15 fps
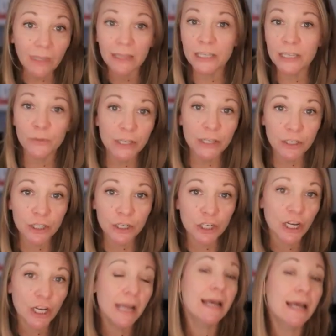This research
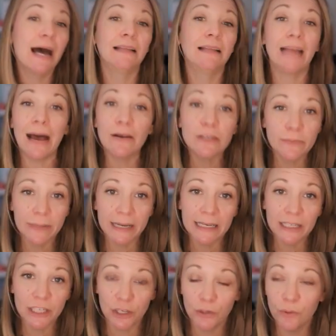allows me
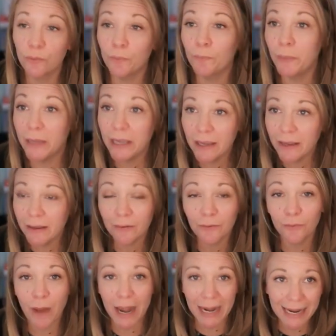to be
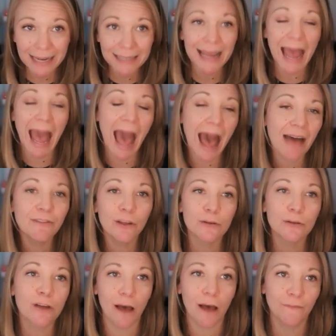ready to have
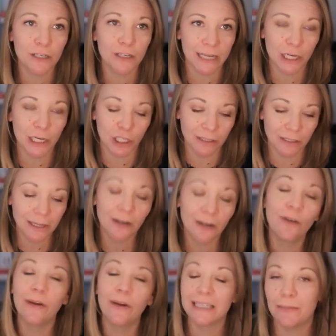those conversations that are
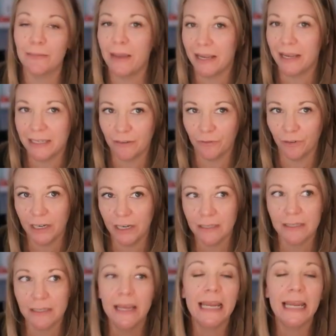going to make a
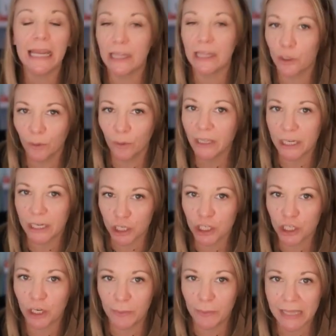difference in the
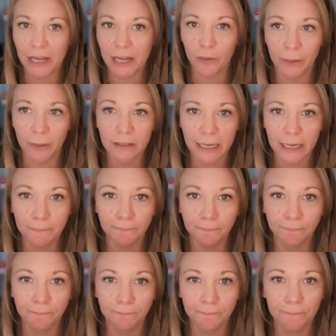relationships that you're building.
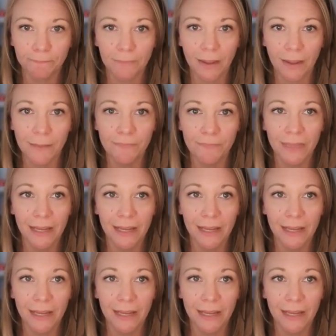Okay?